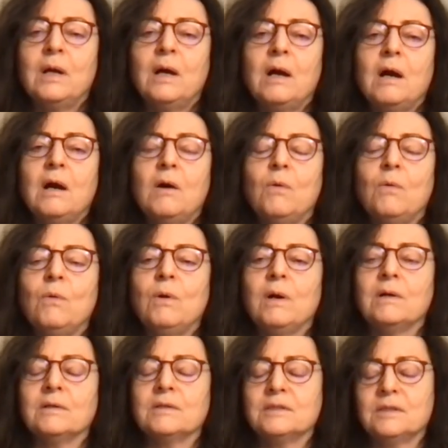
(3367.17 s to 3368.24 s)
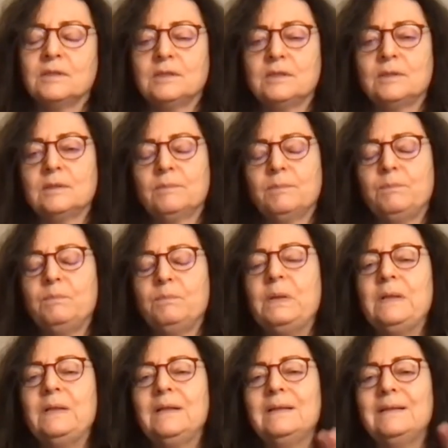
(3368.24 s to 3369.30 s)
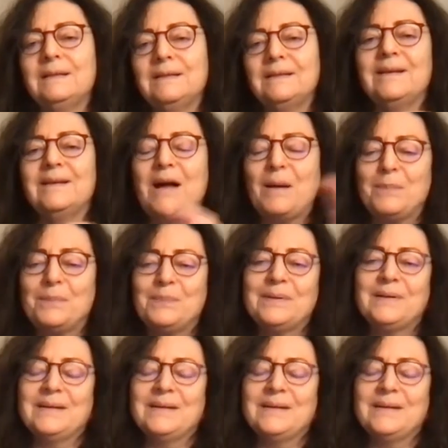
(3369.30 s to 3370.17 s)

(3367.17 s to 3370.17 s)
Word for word: how are this building up